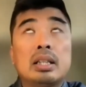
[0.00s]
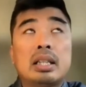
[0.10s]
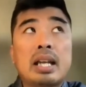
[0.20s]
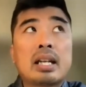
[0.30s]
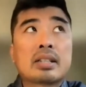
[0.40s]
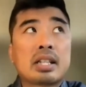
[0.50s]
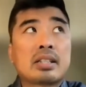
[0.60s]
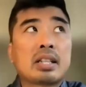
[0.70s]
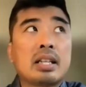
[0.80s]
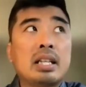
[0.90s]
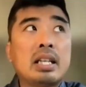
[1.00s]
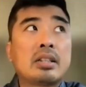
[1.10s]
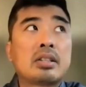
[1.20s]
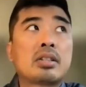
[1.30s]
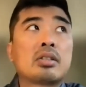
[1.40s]
data sets that
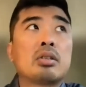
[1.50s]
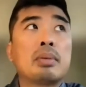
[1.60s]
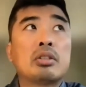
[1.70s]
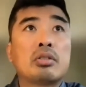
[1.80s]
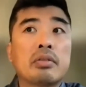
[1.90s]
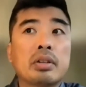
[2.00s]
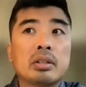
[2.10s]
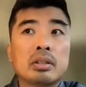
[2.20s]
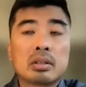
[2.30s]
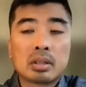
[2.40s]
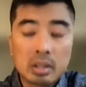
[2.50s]
needs to be driven,